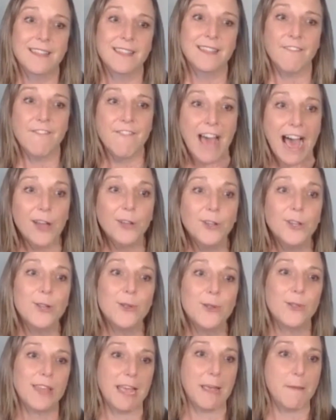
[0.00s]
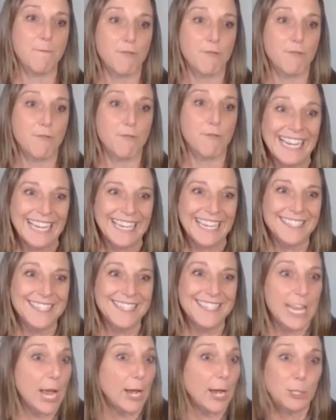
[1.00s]
The value they bring is
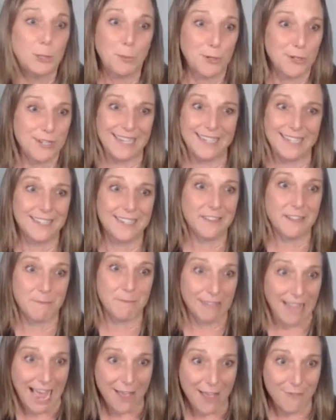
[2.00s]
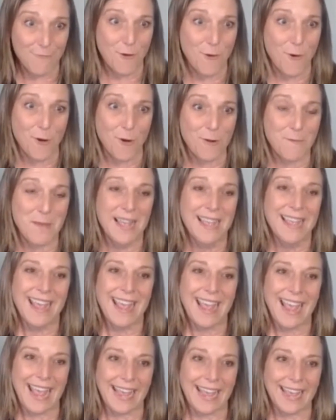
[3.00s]
the expertise in the platform
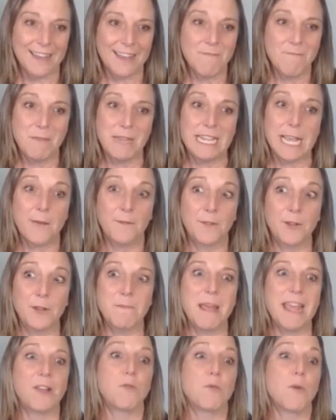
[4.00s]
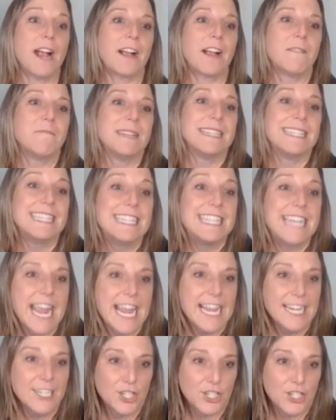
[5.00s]
and being able to make
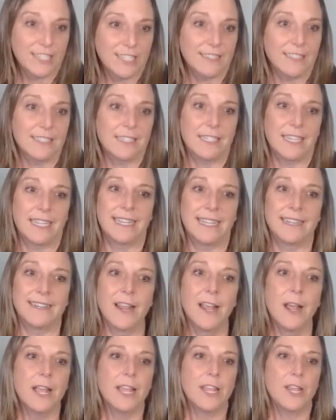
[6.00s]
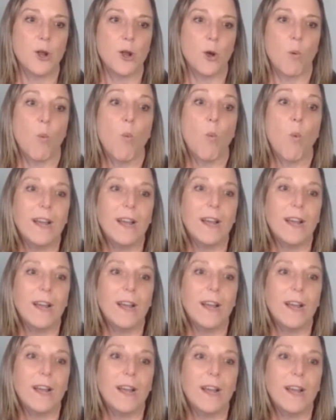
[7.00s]
recommendations and you know
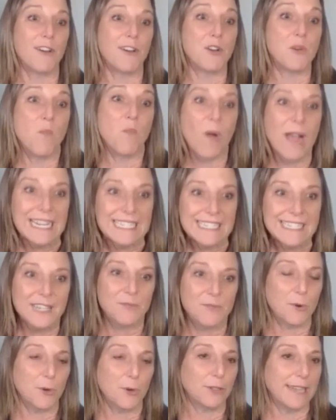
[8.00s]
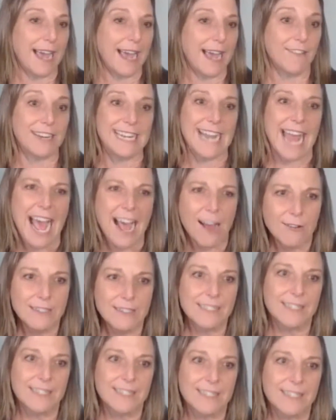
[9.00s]
what's rolled out and when's it rolled out and
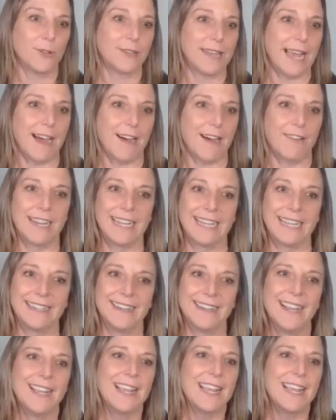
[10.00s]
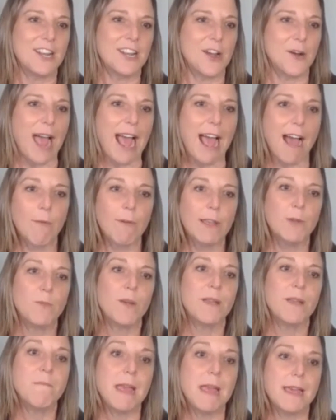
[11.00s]
how is it rolled out and you know how
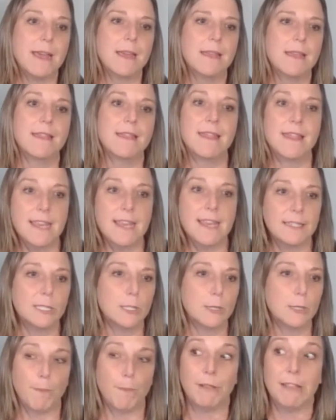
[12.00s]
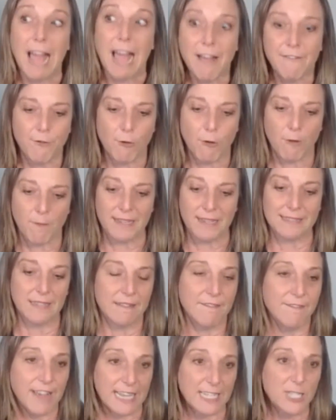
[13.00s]
can we make this platform this
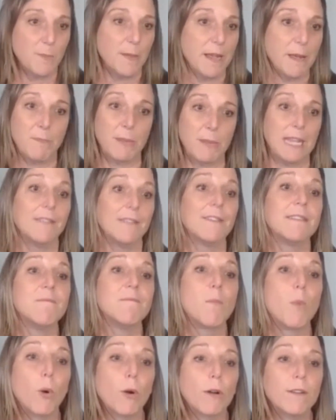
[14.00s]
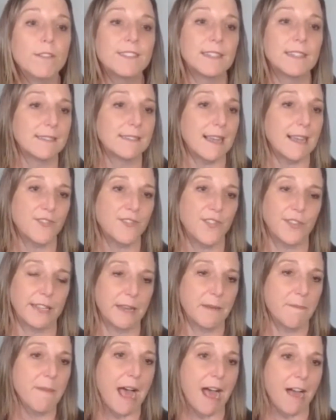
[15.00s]
investment be even more successful
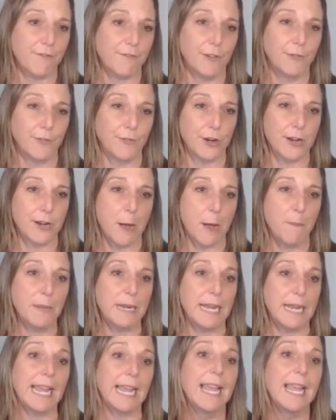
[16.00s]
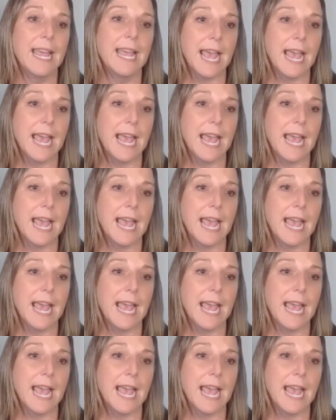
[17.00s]
and impactful for a company